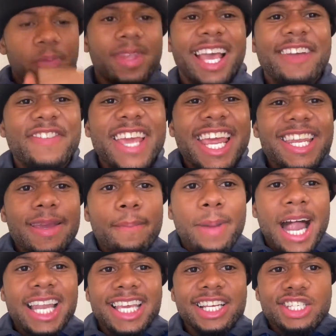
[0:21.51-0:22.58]
If
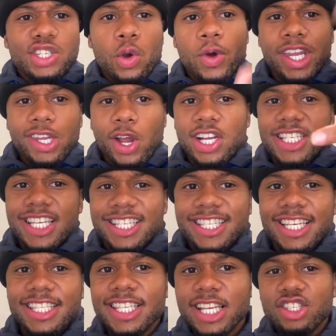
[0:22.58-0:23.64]
anybody is showing
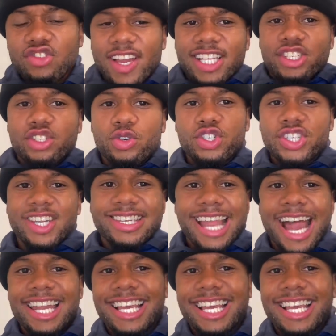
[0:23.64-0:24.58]
narcissistic traits, you should not